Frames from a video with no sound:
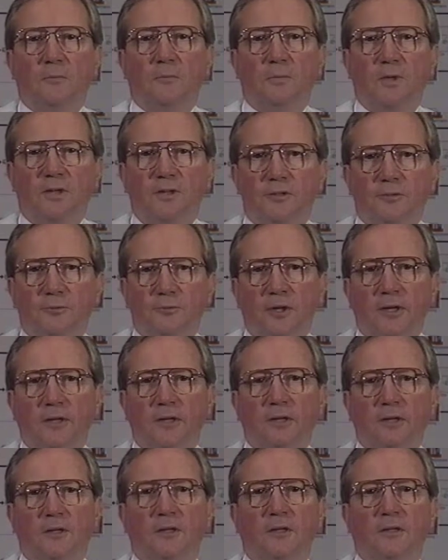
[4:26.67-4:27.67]
Please read
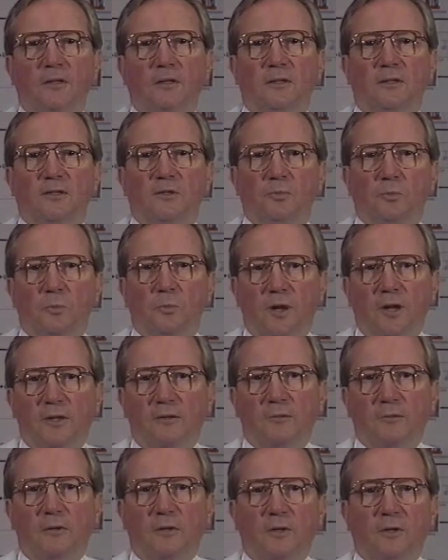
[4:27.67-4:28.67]
it,
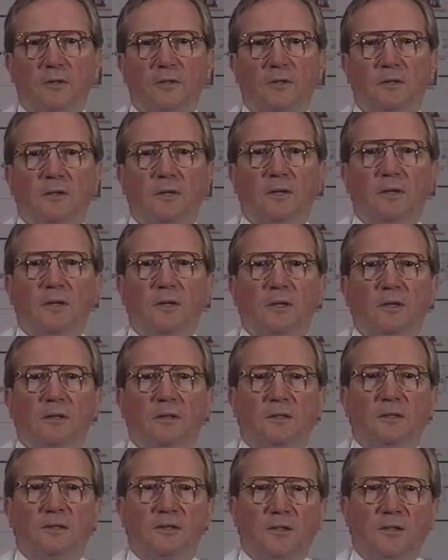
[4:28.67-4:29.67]
spread the word,
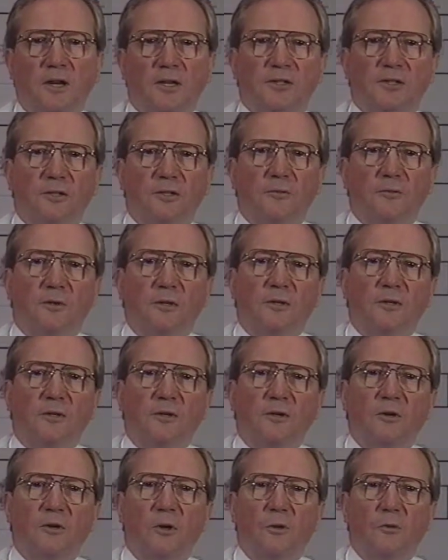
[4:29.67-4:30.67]
discuss it with
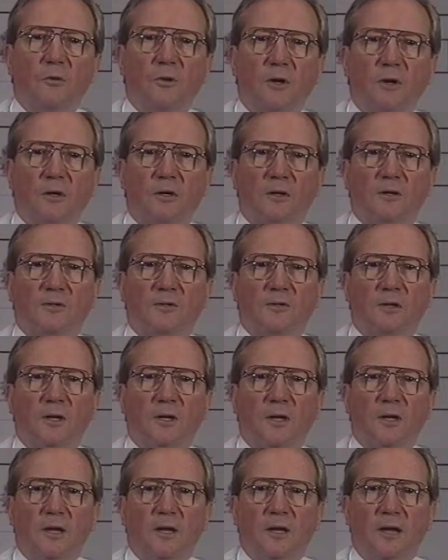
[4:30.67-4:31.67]
your co-workers,
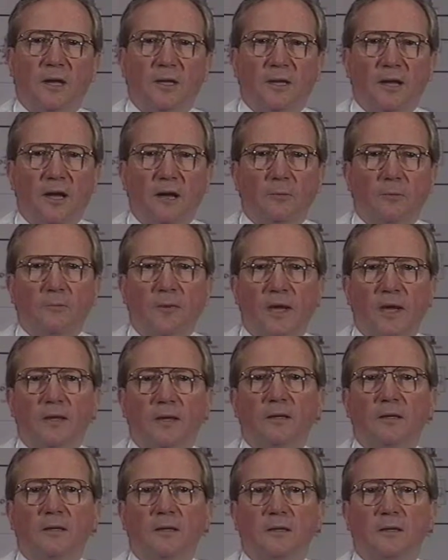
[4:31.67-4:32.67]
and help
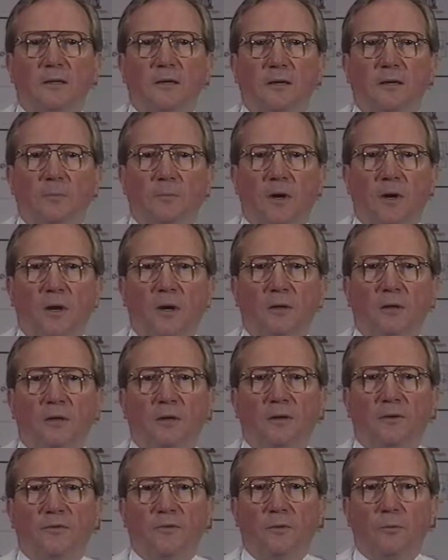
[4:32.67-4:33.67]
make it a part
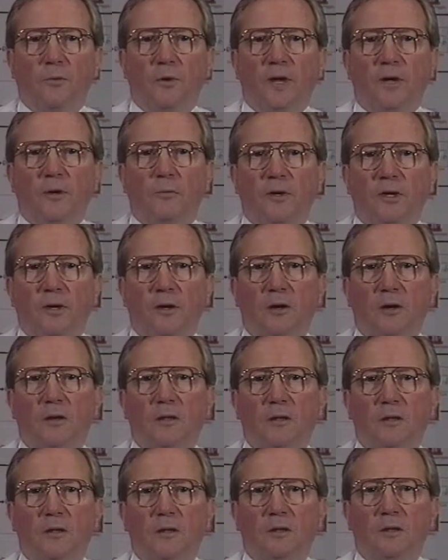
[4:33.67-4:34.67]
of the way we
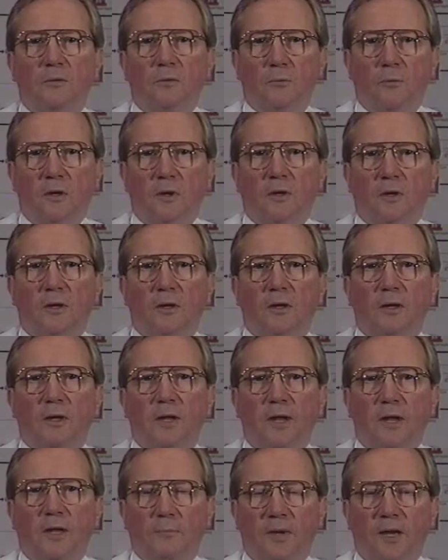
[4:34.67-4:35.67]
all work
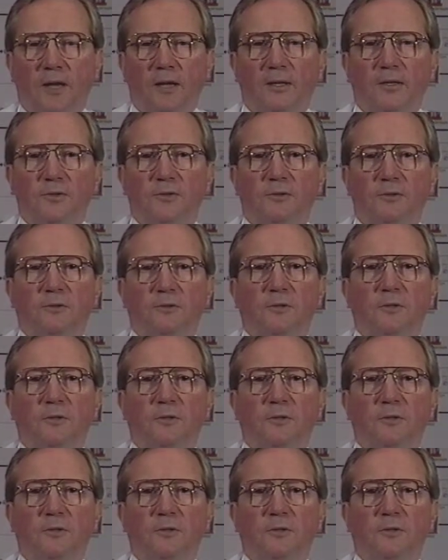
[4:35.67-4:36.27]
and manage.